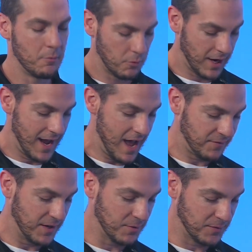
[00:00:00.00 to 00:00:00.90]
What I have
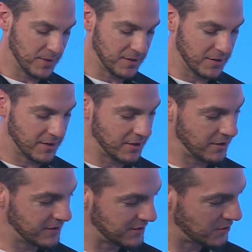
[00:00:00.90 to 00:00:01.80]
here with me, though, that
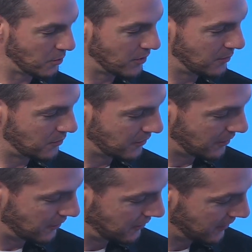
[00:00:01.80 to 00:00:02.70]
are these adorable
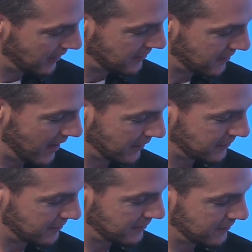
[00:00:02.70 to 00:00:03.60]
little insects.